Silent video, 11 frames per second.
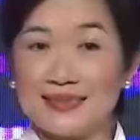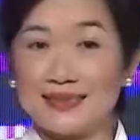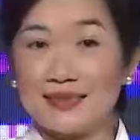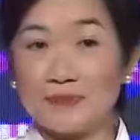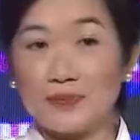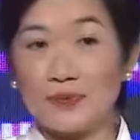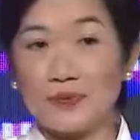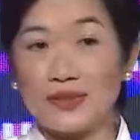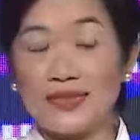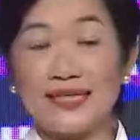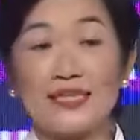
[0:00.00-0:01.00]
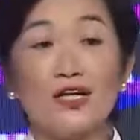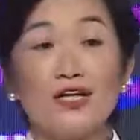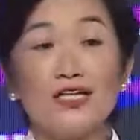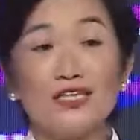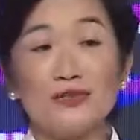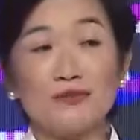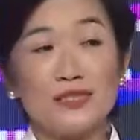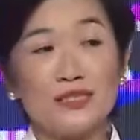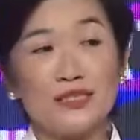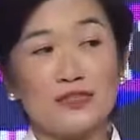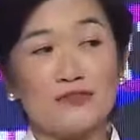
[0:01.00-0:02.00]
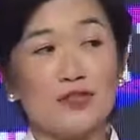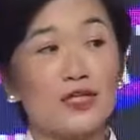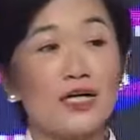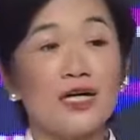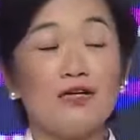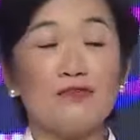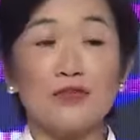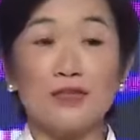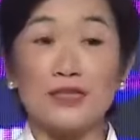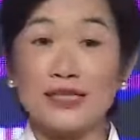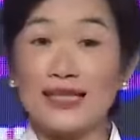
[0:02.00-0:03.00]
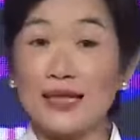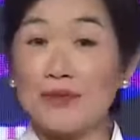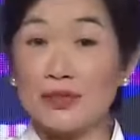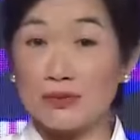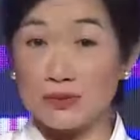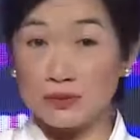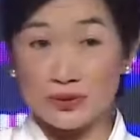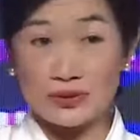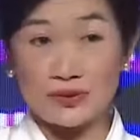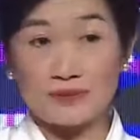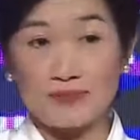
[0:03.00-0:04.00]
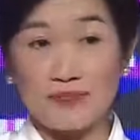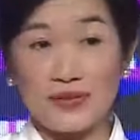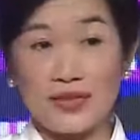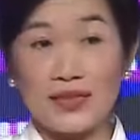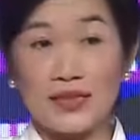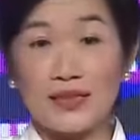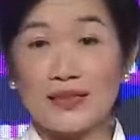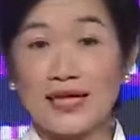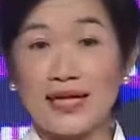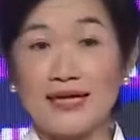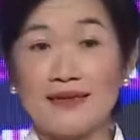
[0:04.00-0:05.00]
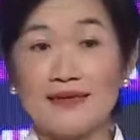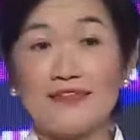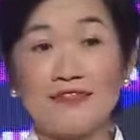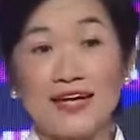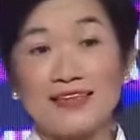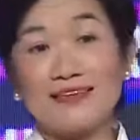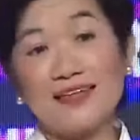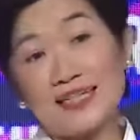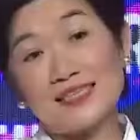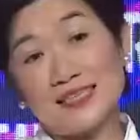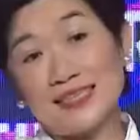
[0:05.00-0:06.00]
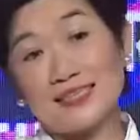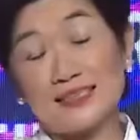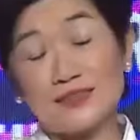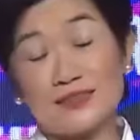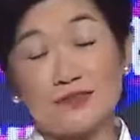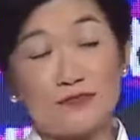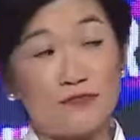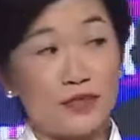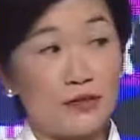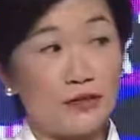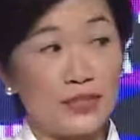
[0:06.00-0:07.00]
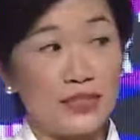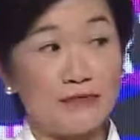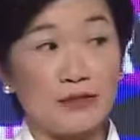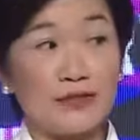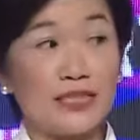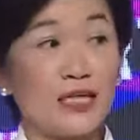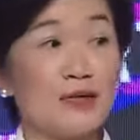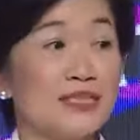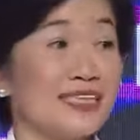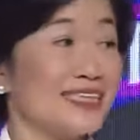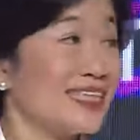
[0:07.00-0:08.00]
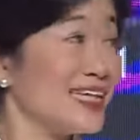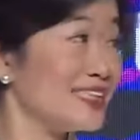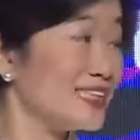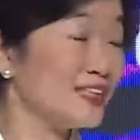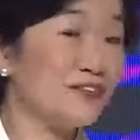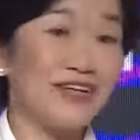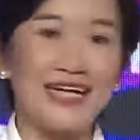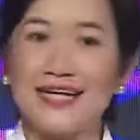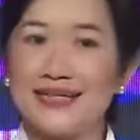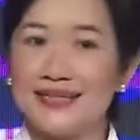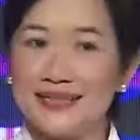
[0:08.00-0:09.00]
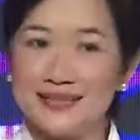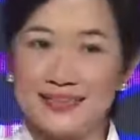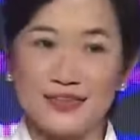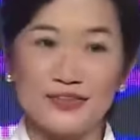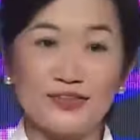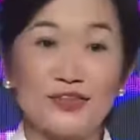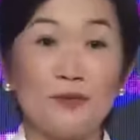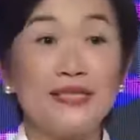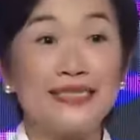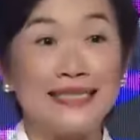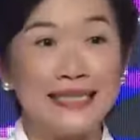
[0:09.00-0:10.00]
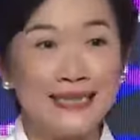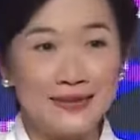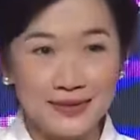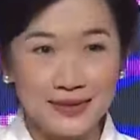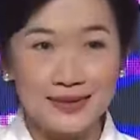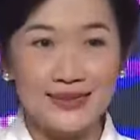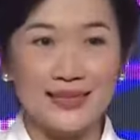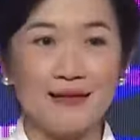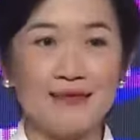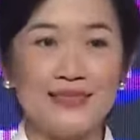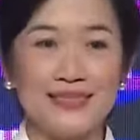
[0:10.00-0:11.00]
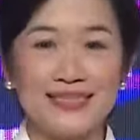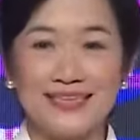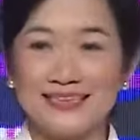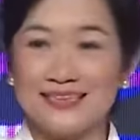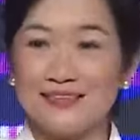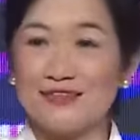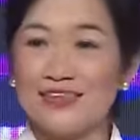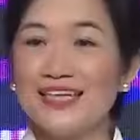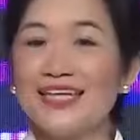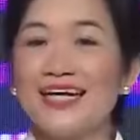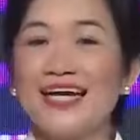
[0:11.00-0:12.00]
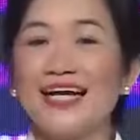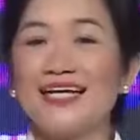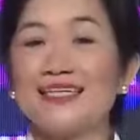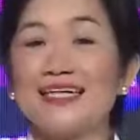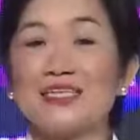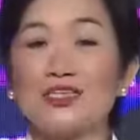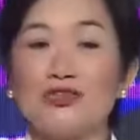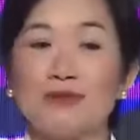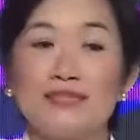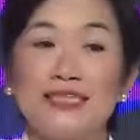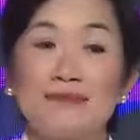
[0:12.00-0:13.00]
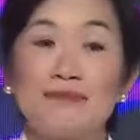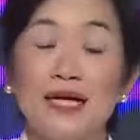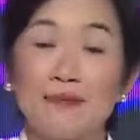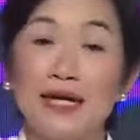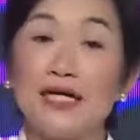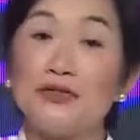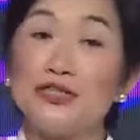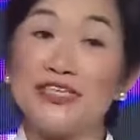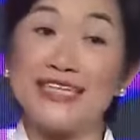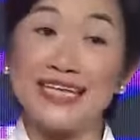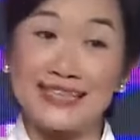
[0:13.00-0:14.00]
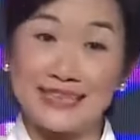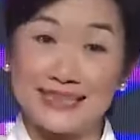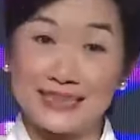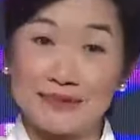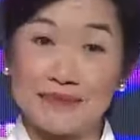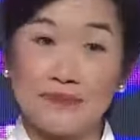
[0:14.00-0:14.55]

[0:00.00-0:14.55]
in Singapore in acknowledgement of our, of our climate goals. Uh, and the fact that actually data centers are very, very carbon intensive. A I data centers are particularly carbon intensive and extremely um, energy dense.